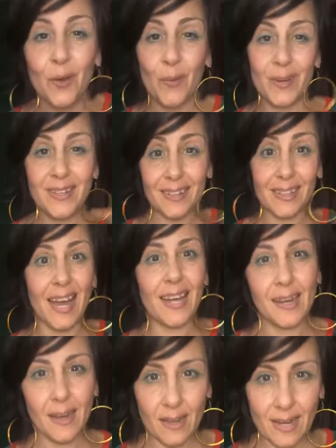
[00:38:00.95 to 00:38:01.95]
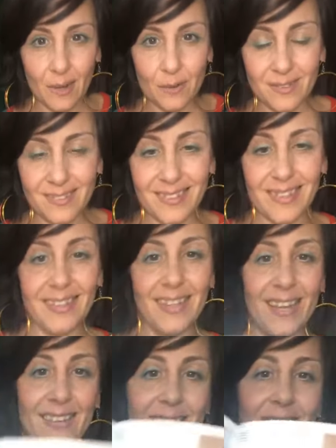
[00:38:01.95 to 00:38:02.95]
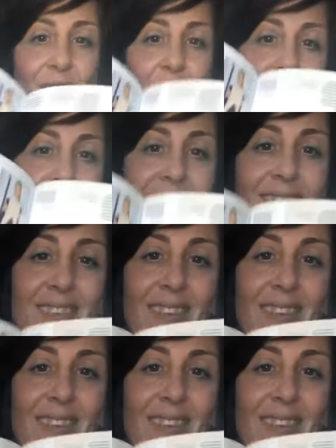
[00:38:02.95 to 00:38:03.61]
we did a lot of cutouts in that series.